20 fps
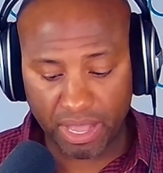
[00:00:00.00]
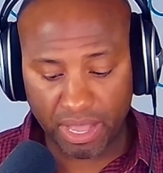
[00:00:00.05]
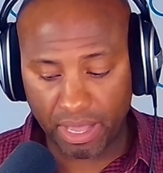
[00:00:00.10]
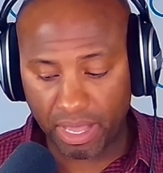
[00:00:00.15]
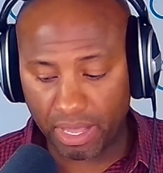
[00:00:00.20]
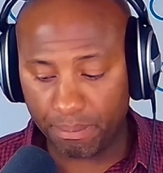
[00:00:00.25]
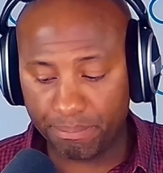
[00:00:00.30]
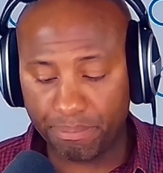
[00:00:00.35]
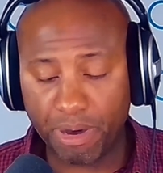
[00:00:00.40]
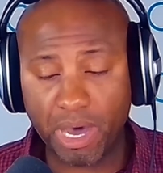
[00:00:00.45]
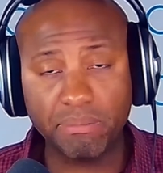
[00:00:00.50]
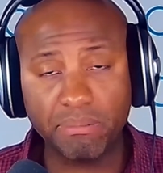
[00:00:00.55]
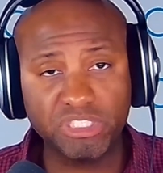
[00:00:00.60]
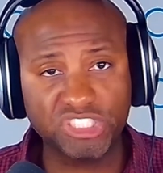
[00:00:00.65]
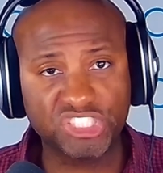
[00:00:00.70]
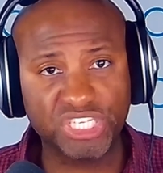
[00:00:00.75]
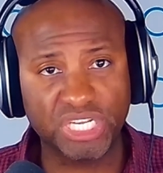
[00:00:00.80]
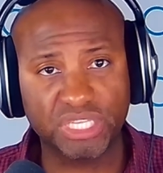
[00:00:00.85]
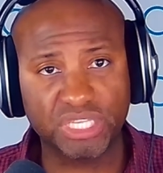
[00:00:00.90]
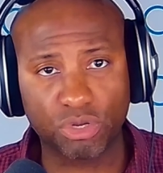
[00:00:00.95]

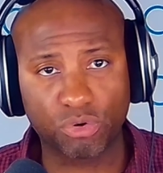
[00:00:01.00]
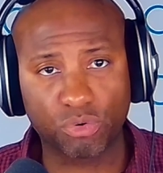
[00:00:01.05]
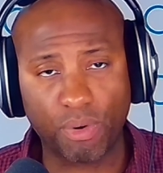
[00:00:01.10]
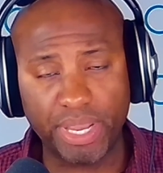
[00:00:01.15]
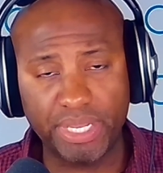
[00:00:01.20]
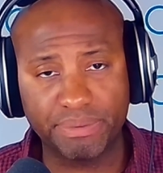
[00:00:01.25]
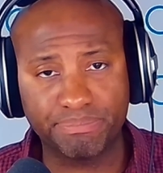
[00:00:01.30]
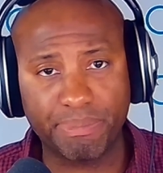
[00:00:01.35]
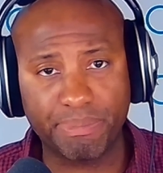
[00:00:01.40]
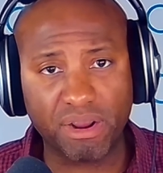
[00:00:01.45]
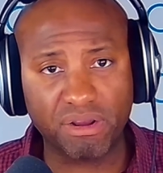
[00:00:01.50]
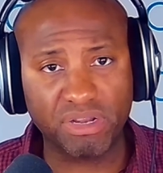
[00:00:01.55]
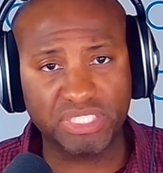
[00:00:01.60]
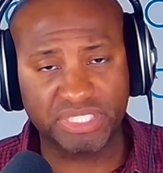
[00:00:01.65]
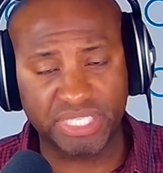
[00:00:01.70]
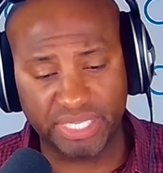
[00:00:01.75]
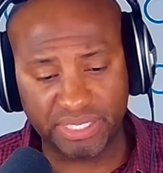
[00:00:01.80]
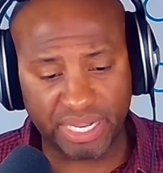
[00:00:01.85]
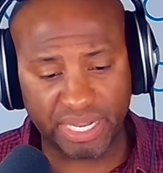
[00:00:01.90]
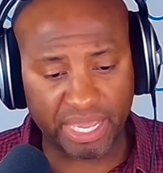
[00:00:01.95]
publishing the Great
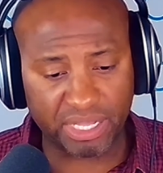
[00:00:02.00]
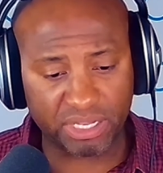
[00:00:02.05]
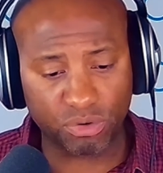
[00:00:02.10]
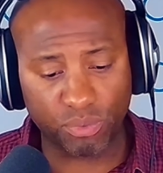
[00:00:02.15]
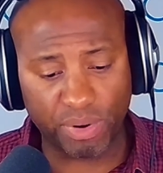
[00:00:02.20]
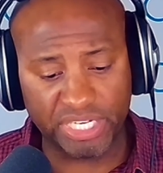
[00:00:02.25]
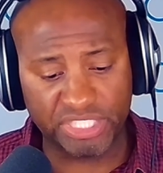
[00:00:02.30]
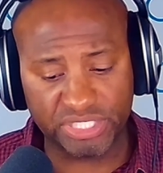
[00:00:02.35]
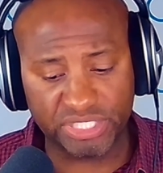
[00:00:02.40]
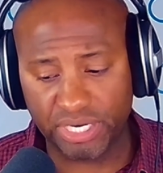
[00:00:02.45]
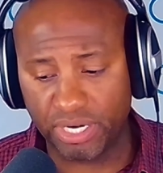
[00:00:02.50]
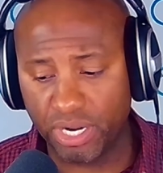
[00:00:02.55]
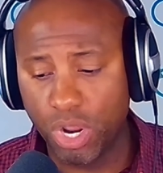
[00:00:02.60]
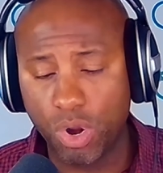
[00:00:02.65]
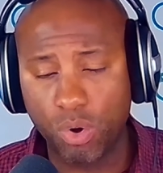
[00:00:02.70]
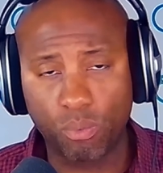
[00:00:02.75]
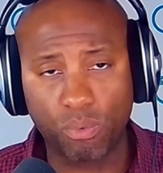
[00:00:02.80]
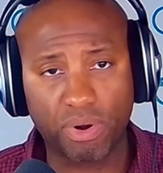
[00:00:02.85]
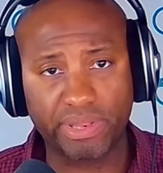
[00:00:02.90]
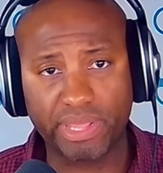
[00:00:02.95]
Barrington Declaration,
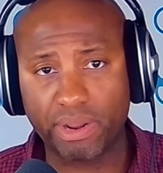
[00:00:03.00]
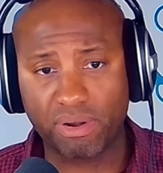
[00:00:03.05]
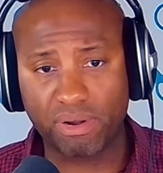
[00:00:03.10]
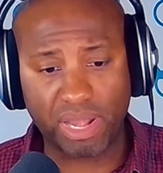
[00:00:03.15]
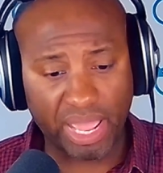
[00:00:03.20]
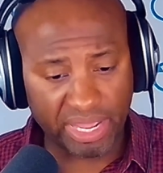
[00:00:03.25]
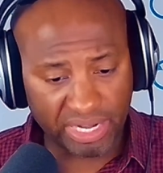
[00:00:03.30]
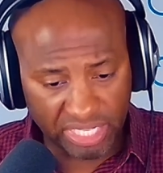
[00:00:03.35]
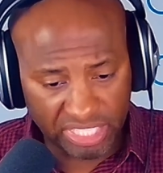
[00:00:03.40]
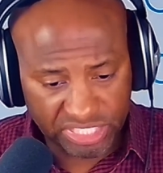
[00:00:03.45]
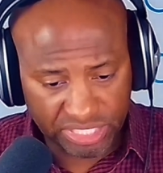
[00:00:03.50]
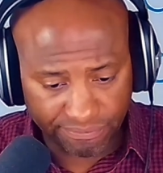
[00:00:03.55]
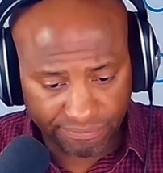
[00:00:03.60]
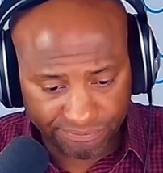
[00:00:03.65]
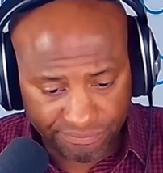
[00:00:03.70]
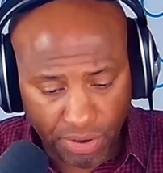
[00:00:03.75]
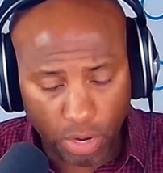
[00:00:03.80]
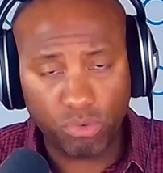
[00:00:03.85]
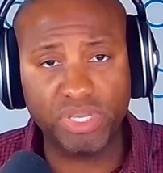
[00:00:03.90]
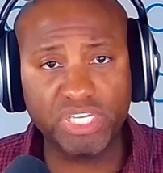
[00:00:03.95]
where they're like, listen,
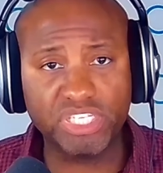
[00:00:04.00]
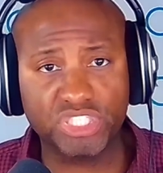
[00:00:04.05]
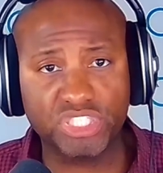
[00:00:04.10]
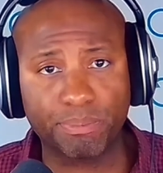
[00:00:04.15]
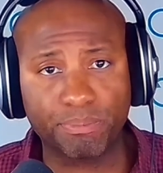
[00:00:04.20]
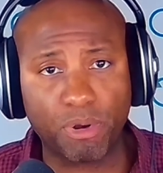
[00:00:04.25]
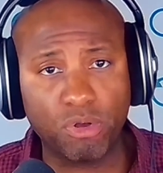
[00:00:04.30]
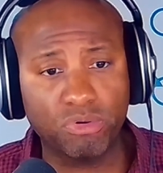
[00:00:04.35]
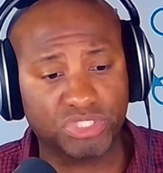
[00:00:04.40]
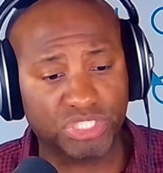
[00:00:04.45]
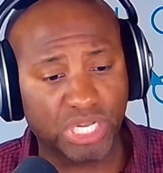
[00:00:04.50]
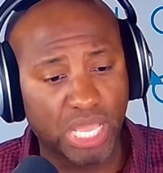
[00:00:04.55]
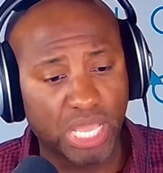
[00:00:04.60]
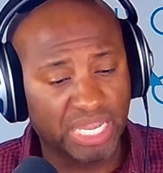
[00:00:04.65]
focused approach.